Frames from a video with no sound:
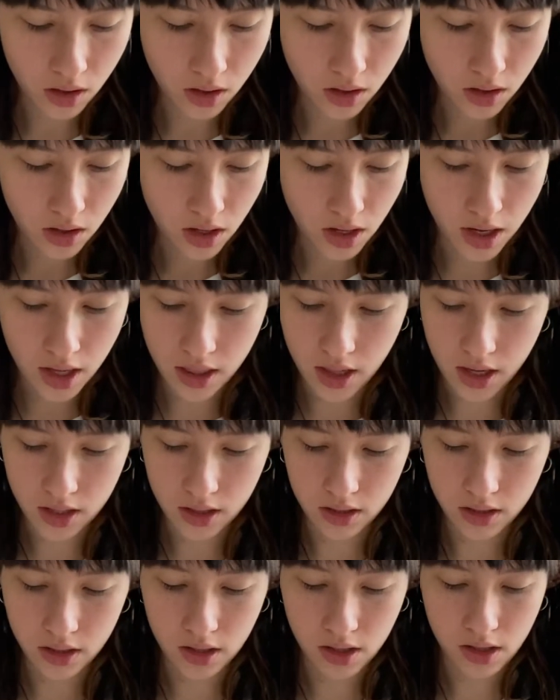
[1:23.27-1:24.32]
And
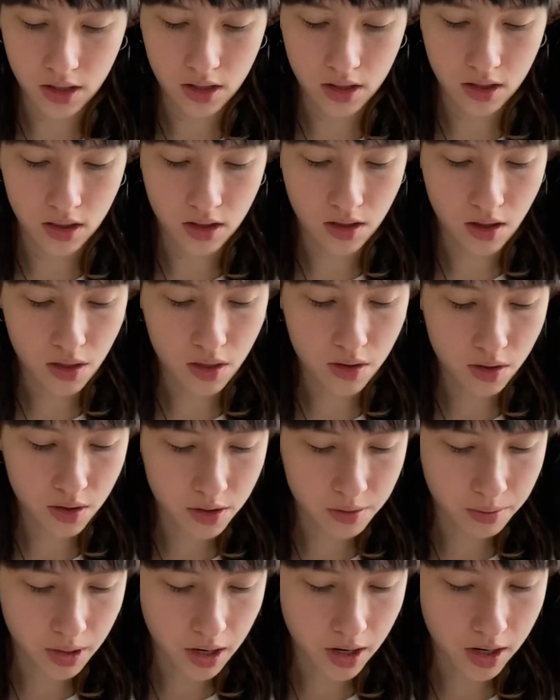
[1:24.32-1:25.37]
then in the third
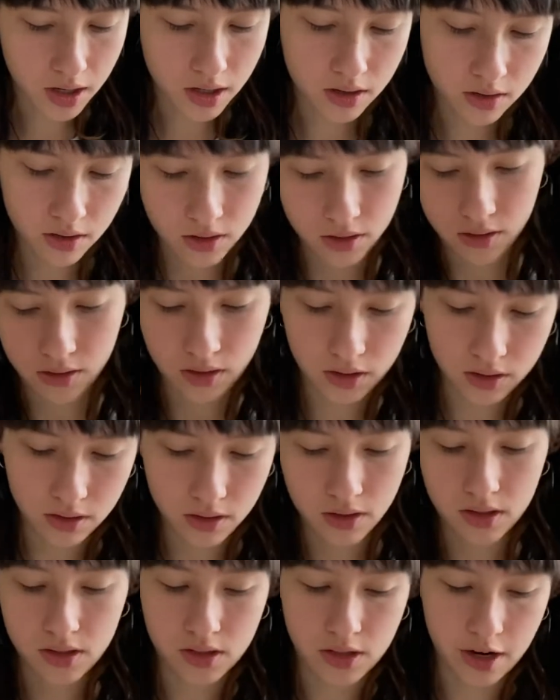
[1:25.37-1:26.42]
bar, or
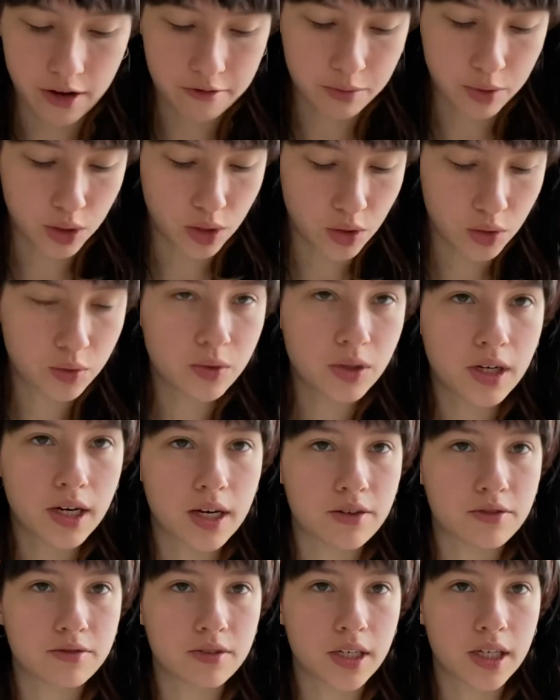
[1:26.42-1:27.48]
the stuff below, you
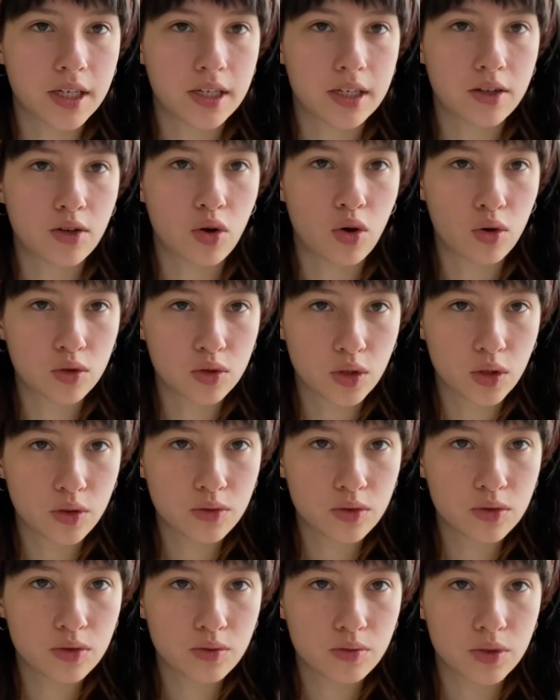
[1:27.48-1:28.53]
have a whole
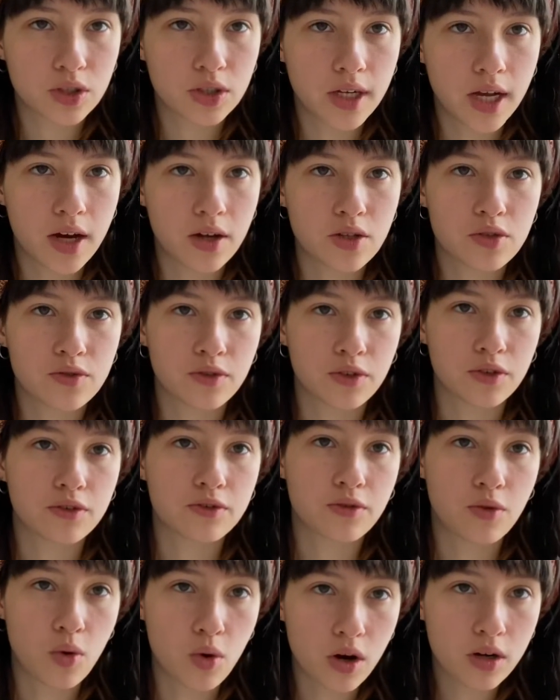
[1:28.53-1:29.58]
note, which counts for
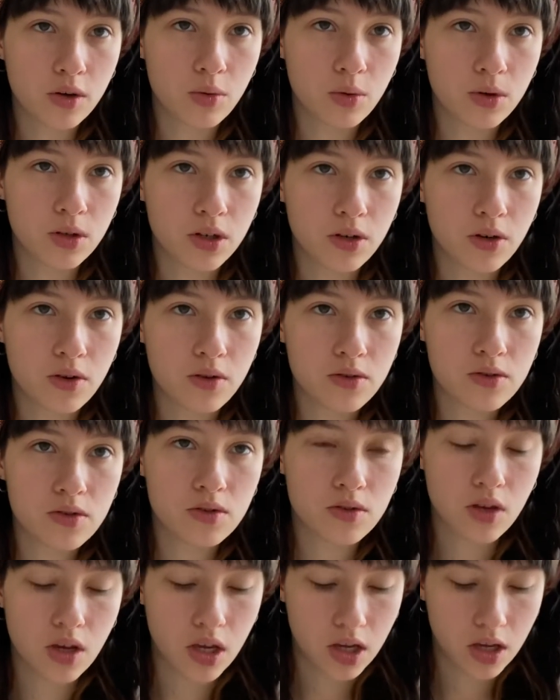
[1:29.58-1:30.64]
four quarter notes.
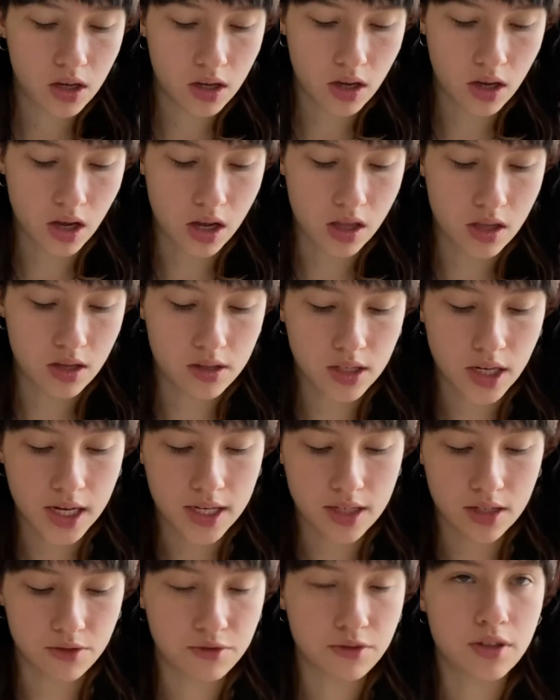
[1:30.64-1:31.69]
In this case,
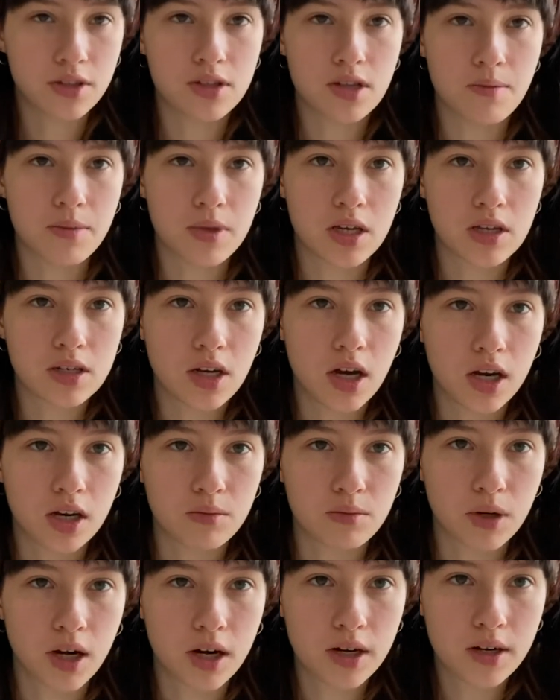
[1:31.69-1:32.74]
it fills up the entire
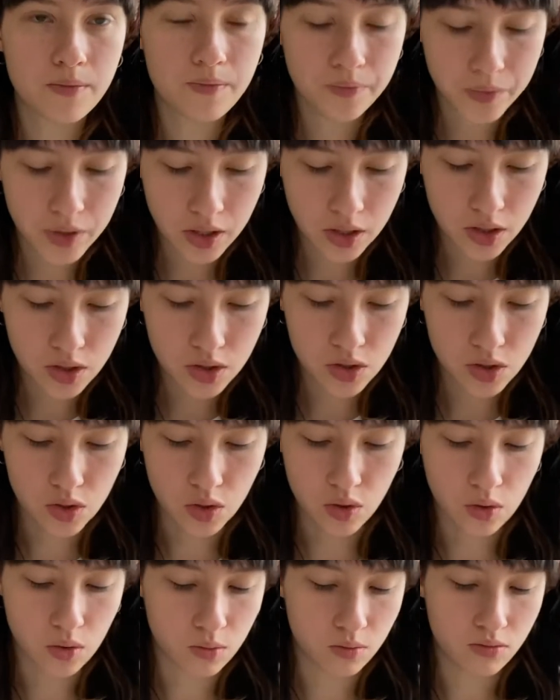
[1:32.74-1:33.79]
bar.
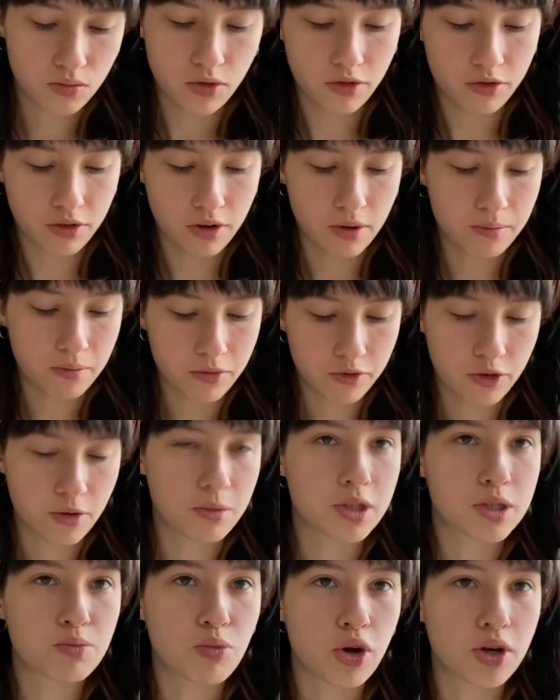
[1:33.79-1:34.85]
So from
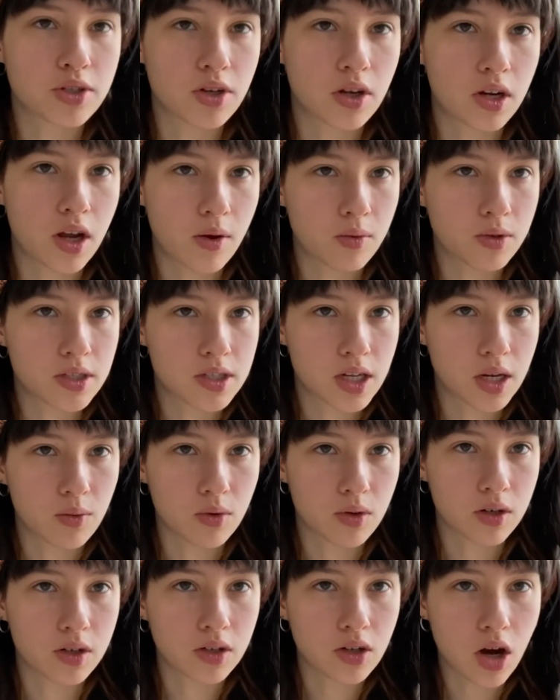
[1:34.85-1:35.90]
this point on, I would say
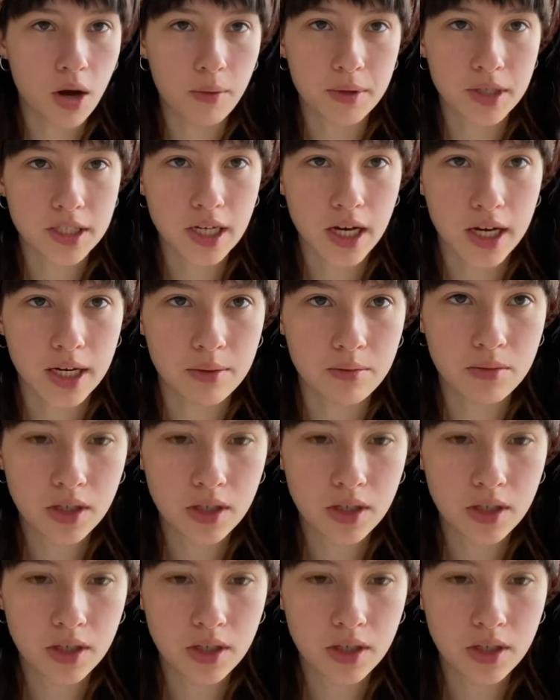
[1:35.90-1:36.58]
we're in common time,